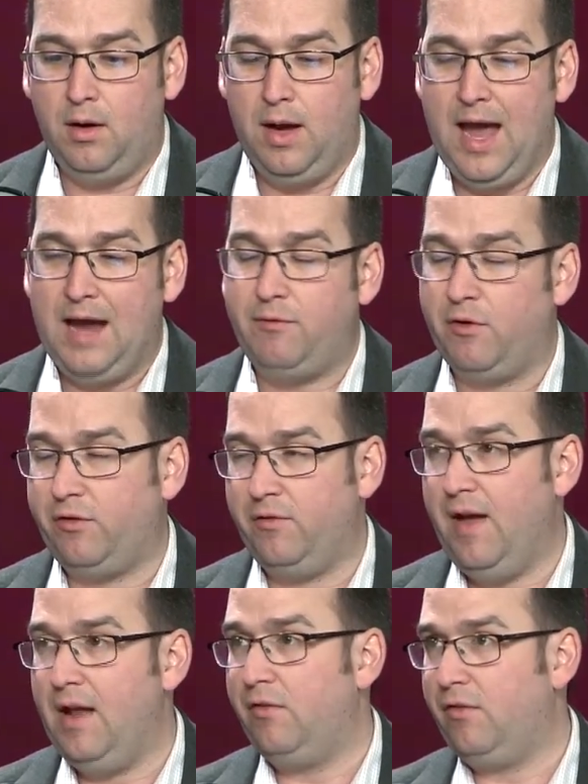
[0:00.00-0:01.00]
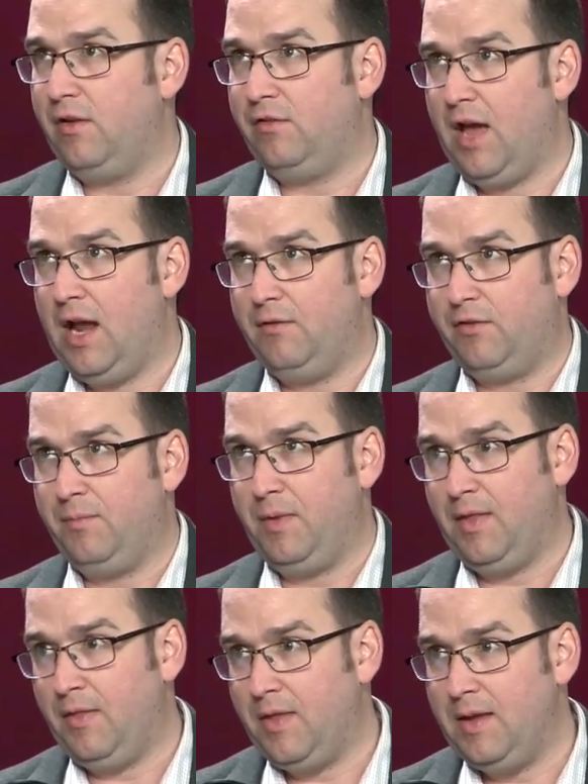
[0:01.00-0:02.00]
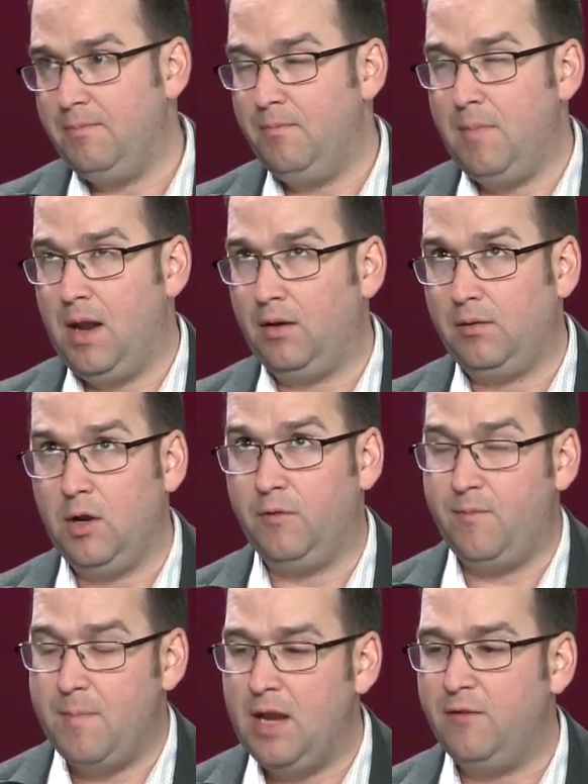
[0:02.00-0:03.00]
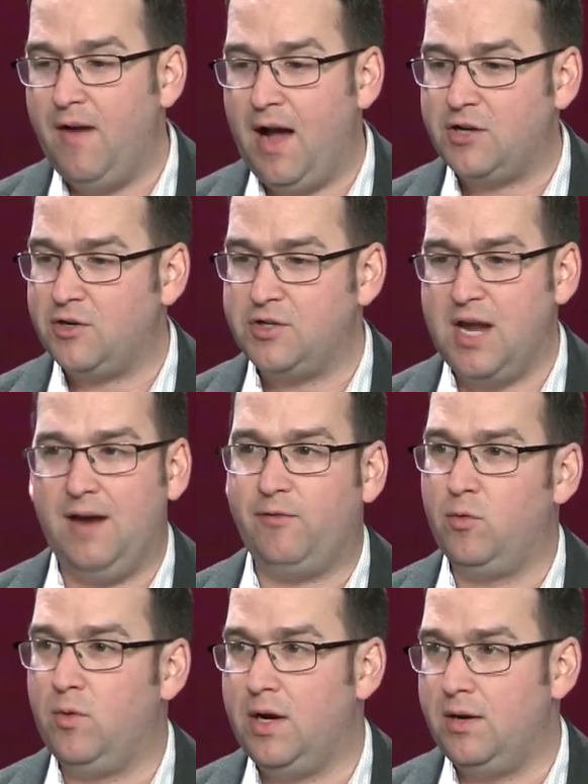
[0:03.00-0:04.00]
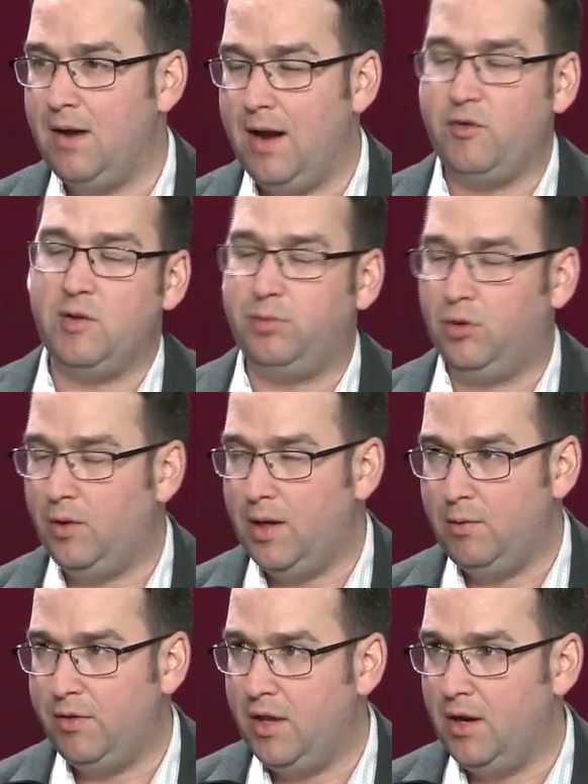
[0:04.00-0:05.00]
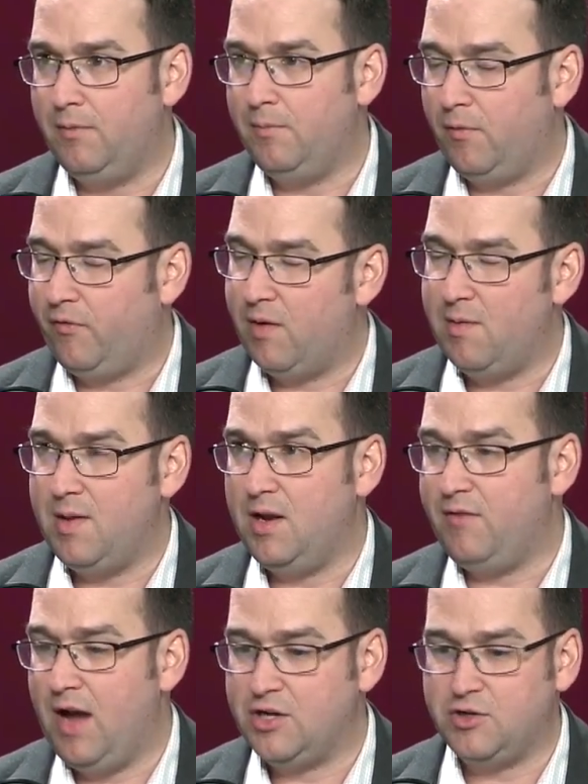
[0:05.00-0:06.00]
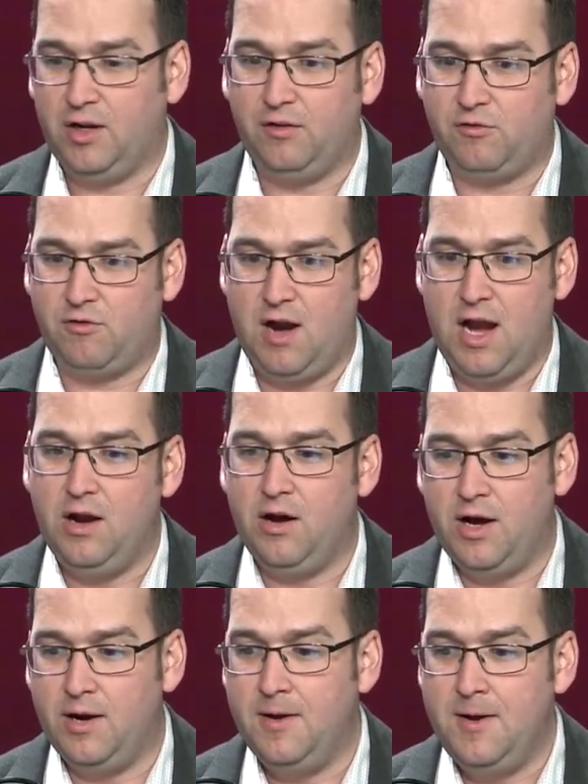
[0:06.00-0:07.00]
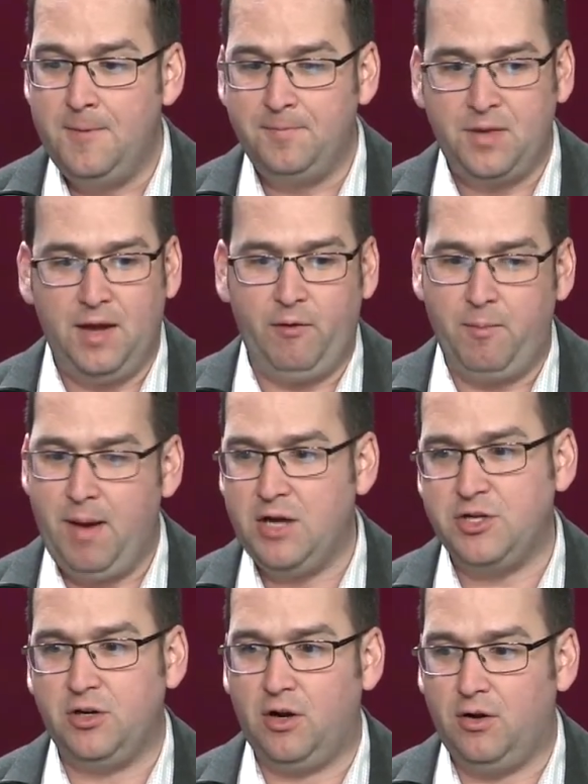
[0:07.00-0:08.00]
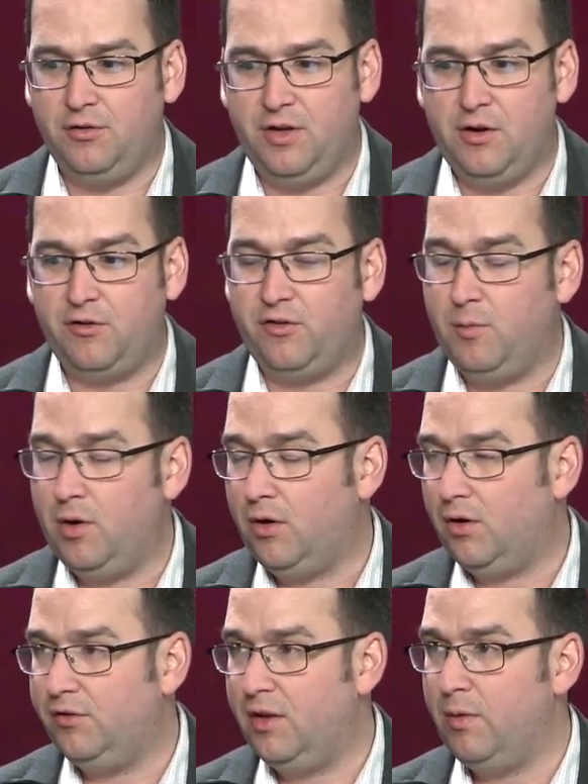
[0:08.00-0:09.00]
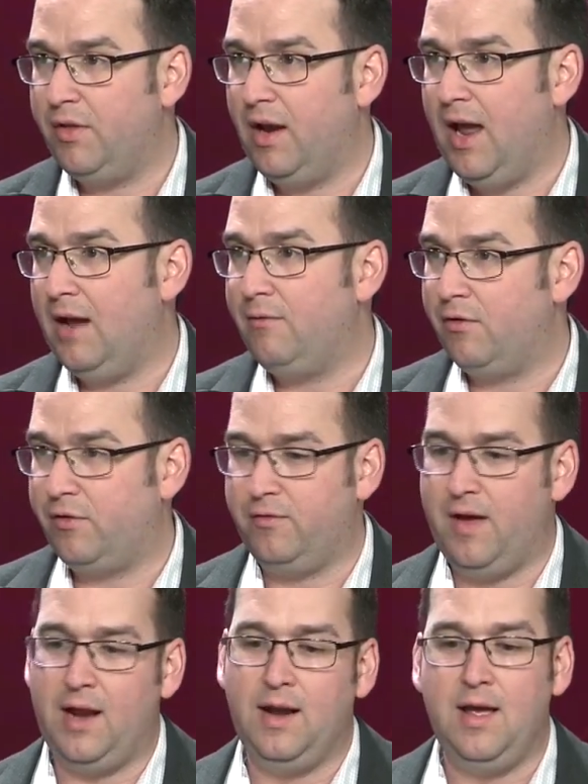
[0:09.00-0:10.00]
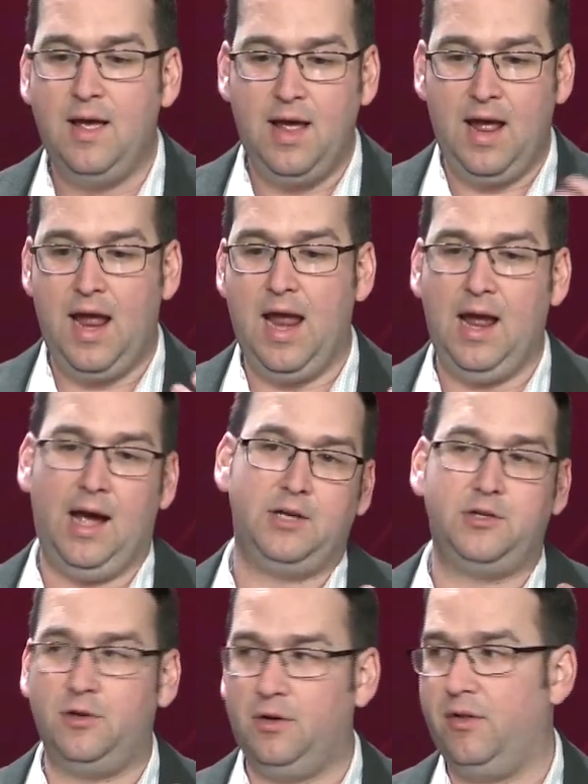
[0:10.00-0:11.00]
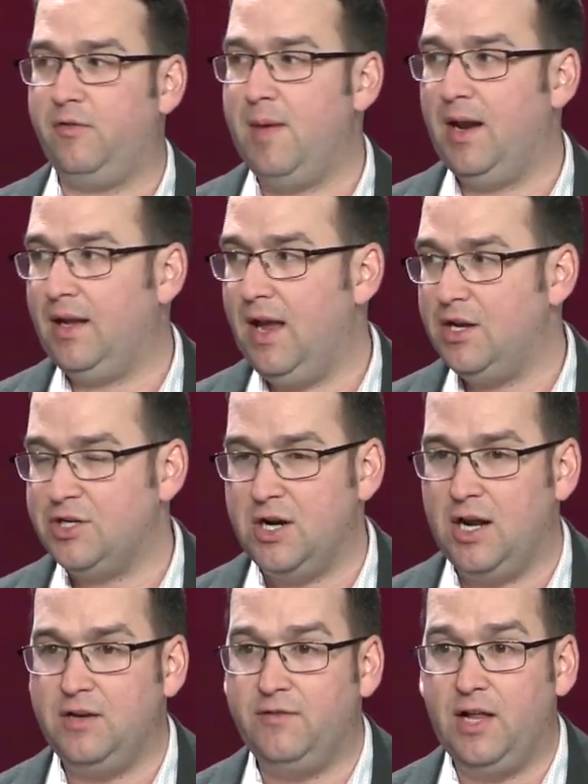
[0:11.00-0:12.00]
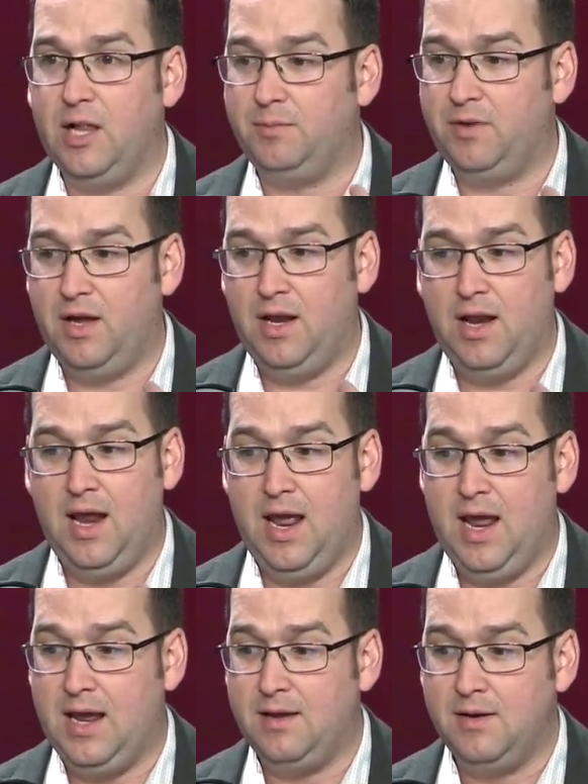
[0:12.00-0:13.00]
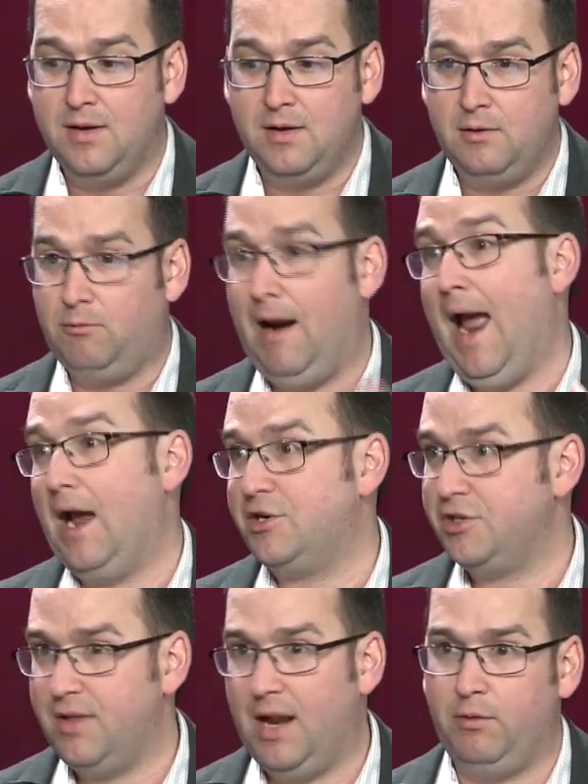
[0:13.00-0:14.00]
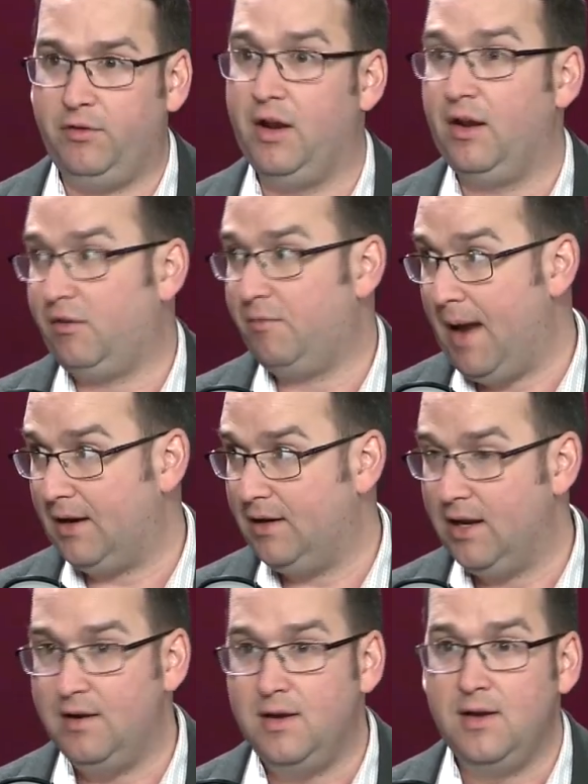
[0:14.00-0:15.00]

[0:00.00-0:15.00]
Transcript: adverse events is kind of something that the manufacturers, every employee within a pharma manufacturer gets trained on. If a patient calls in or someone calls in with an adverse event, hey, I took this medication, I developed in a rash that was unexpected.